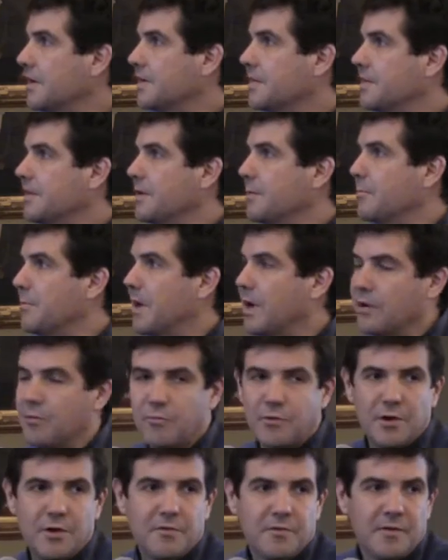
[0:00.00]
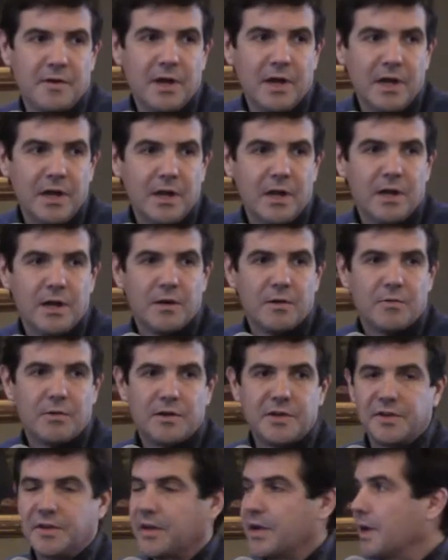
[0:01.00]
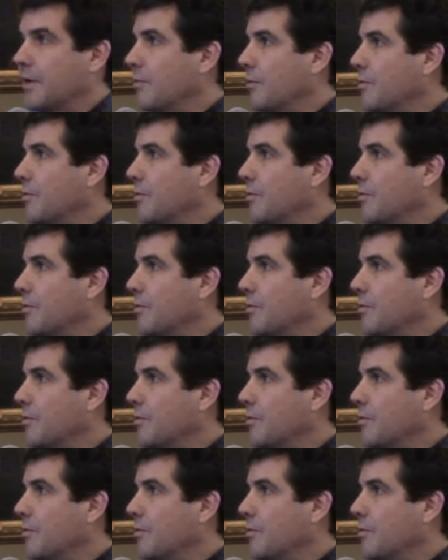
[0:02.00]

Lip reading: seam metal roof, which is again